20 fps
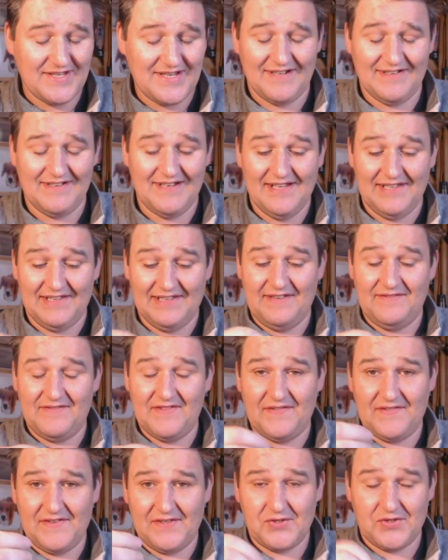that, leaving
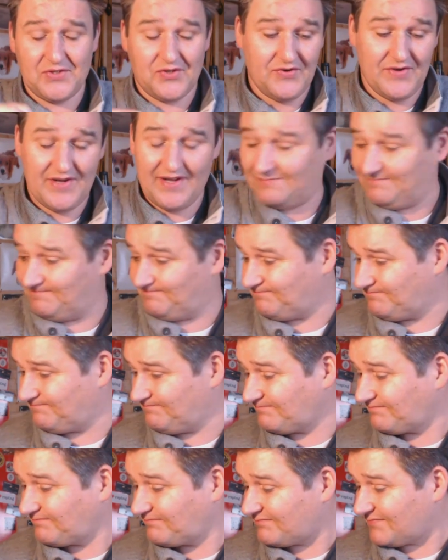the fill screw out.
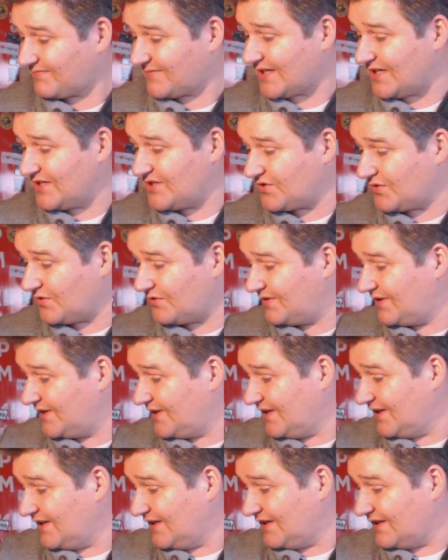So
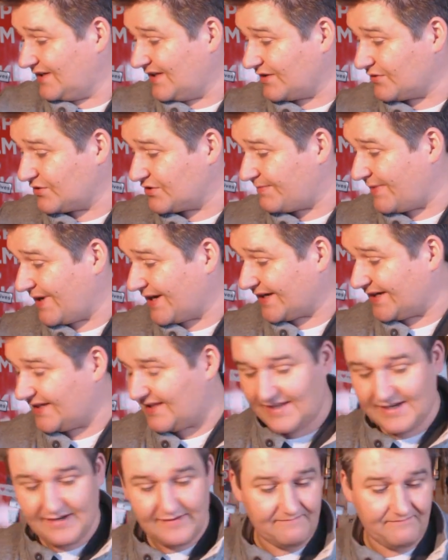that goes back in
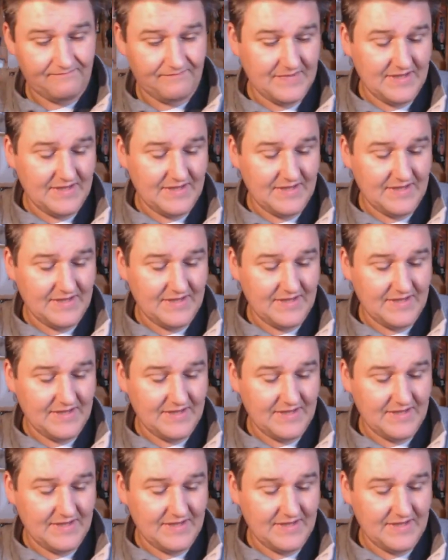there.